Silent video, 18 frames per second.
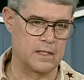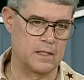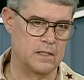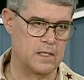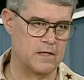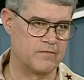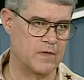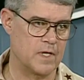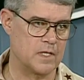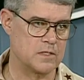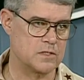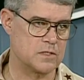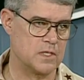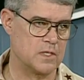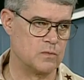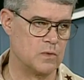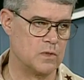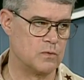and
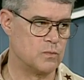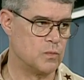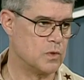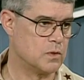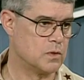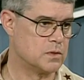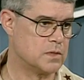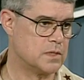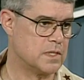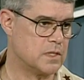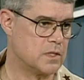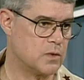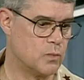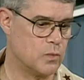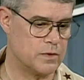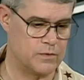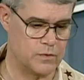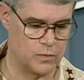Afghanistan when we're
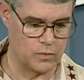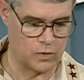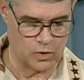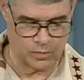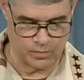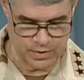dealing with you all,